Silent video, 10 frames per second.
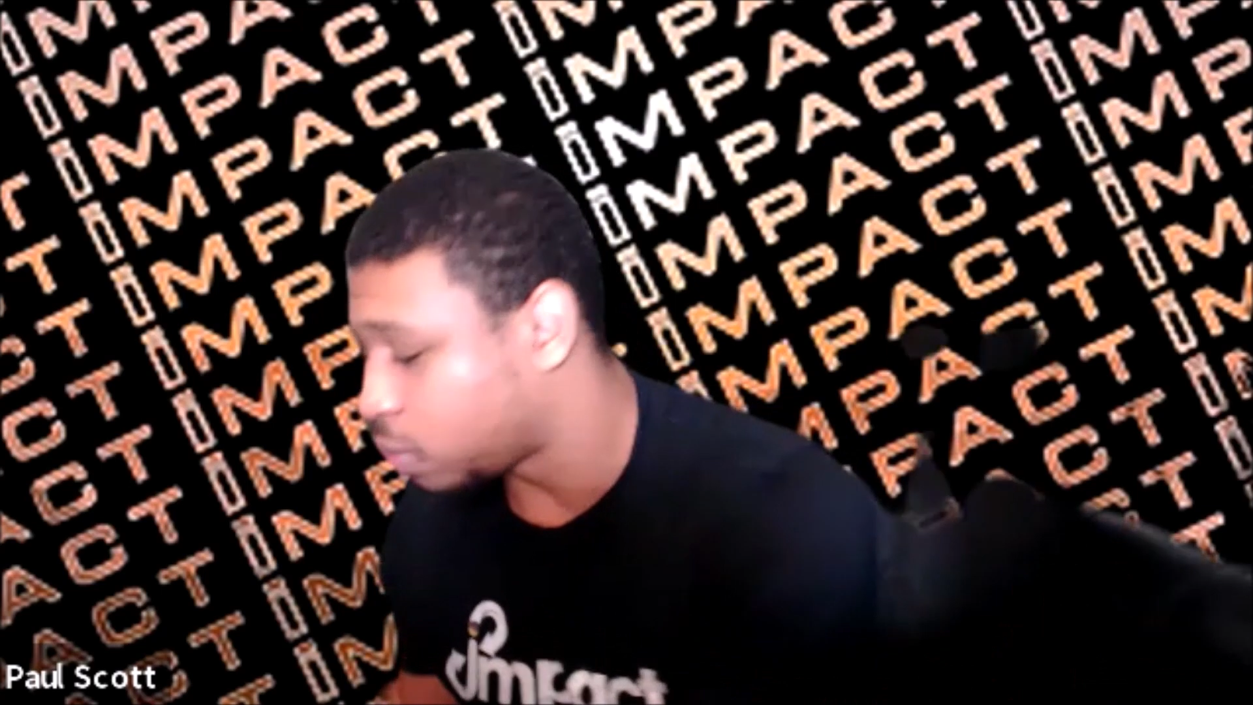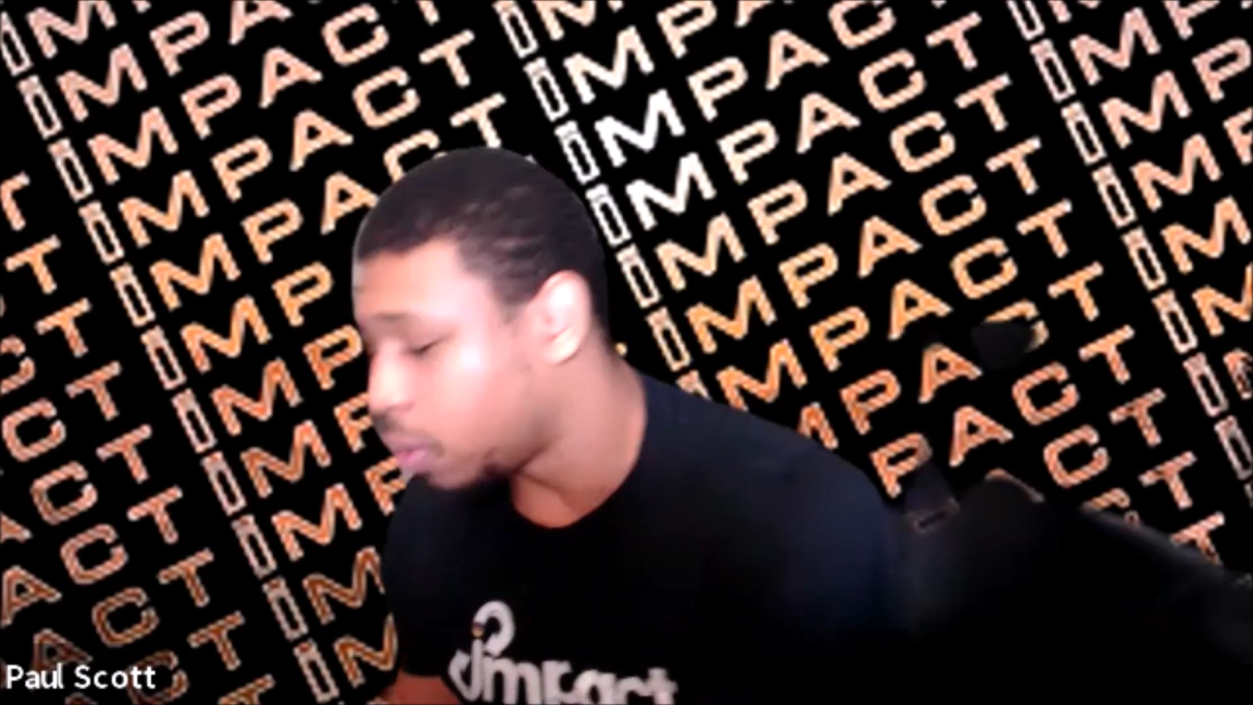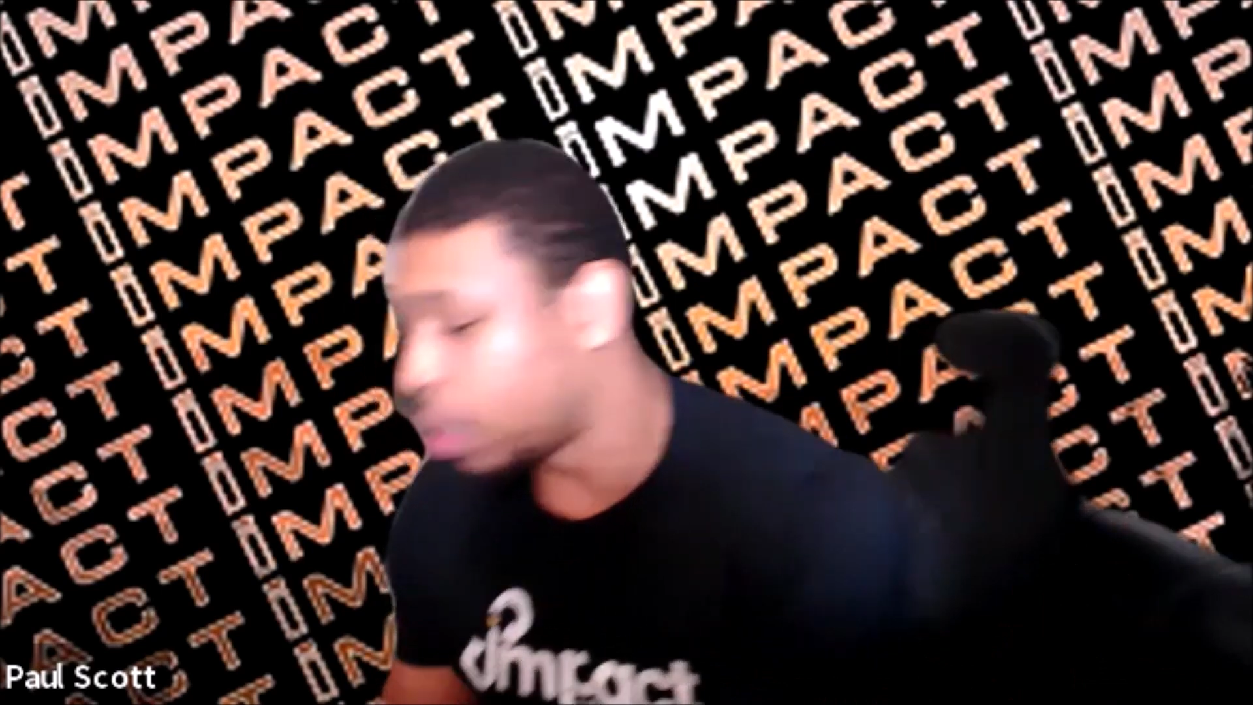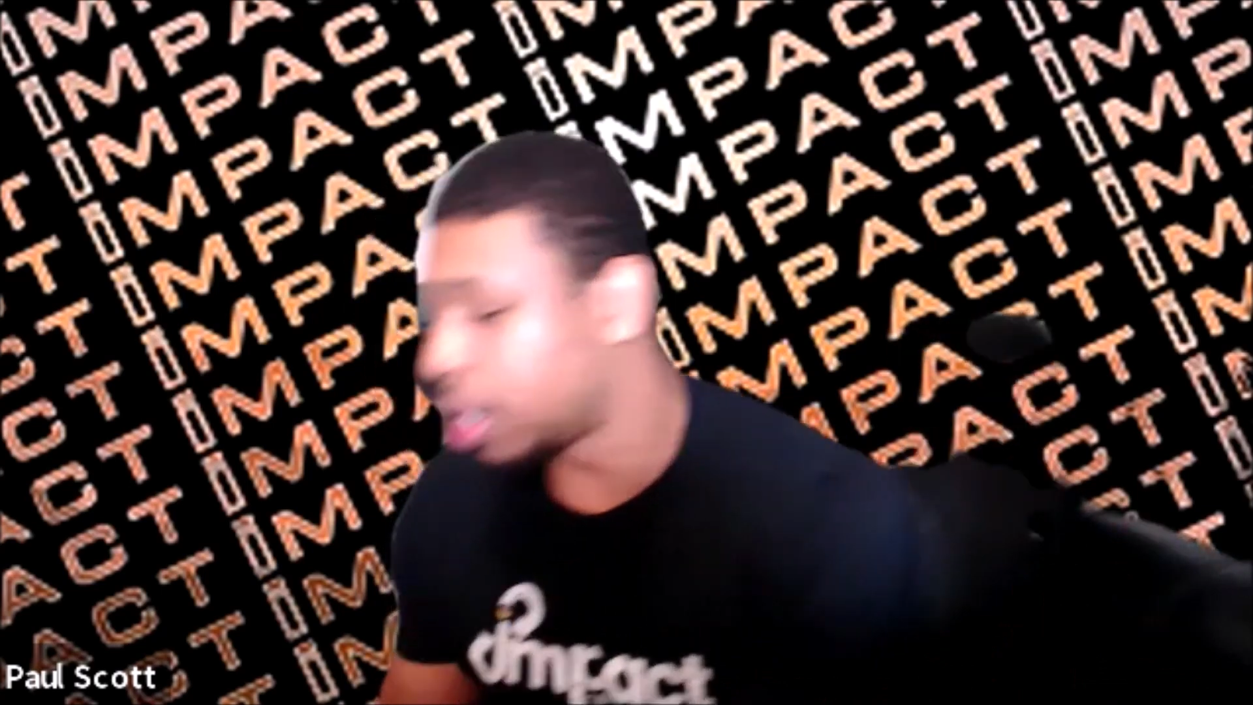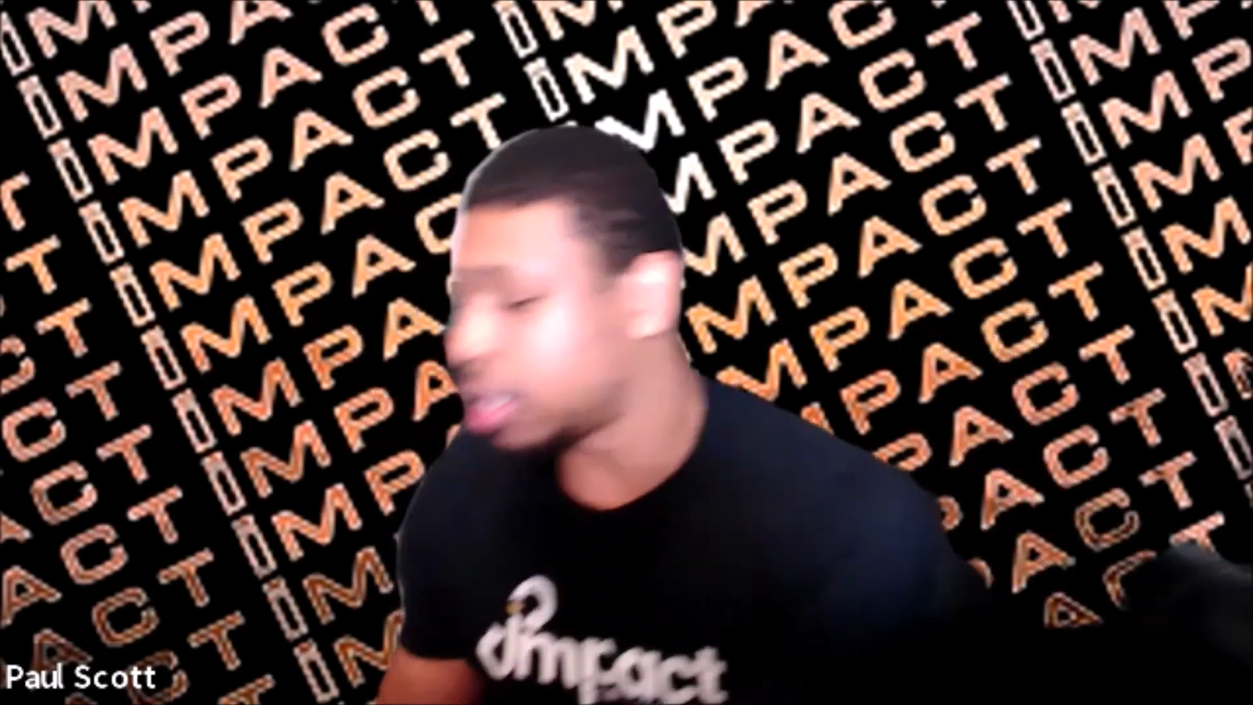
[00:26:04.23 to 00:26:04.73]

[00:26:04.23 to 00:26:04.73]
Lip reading: we wanted